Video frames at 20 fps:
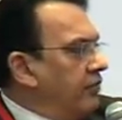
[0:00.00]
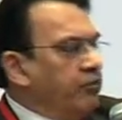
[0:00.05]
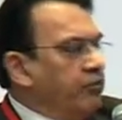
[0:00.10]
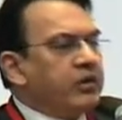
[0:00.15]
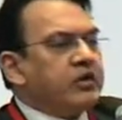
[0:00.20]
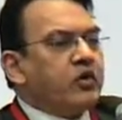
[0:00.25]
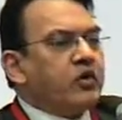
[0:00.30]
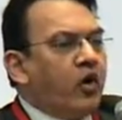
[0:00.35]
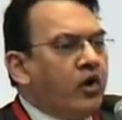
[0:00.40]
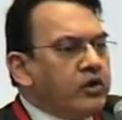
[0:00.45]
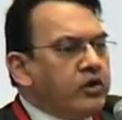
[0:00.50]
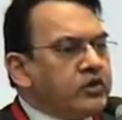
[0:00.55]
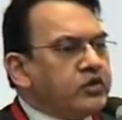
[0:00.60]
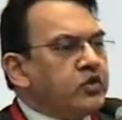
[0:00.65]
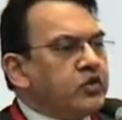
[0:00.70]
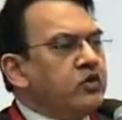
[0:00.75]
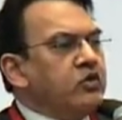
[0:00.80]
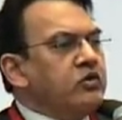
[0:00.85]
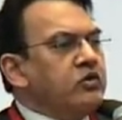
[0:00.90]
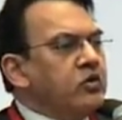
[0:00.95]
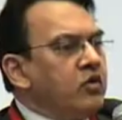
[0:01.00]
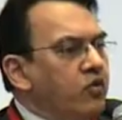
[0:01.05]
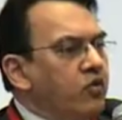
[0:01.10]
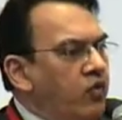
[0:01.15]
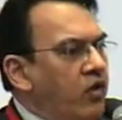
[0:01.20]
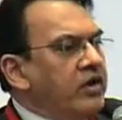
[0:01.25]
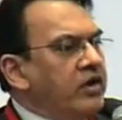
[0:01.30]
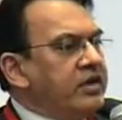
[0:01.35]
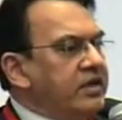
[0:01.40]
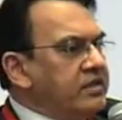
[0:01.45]
but also
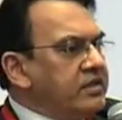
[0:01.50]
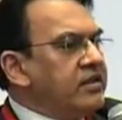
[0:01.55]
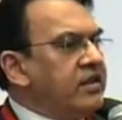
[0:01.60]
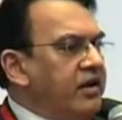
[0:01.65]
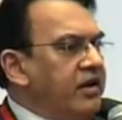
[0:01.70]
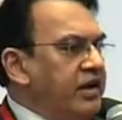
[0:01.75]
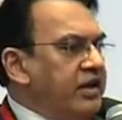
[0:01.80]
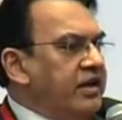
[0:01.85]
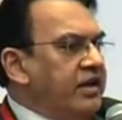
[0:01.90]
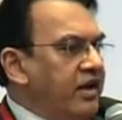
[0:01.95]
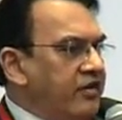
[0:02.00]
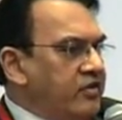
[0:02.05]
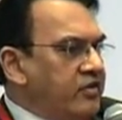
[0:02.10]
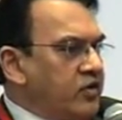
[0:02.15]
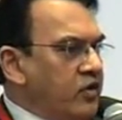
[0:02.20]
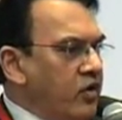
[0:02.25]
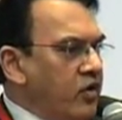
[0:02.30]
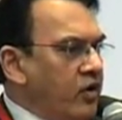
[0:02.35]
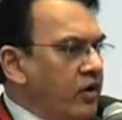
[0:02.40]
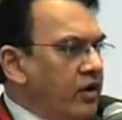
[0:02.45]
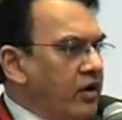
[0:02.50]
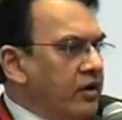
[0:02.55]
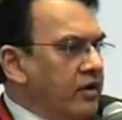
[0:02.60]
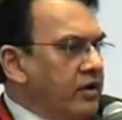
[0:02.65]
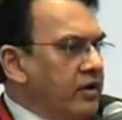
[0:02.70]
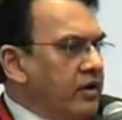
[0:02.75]
what is learning after all.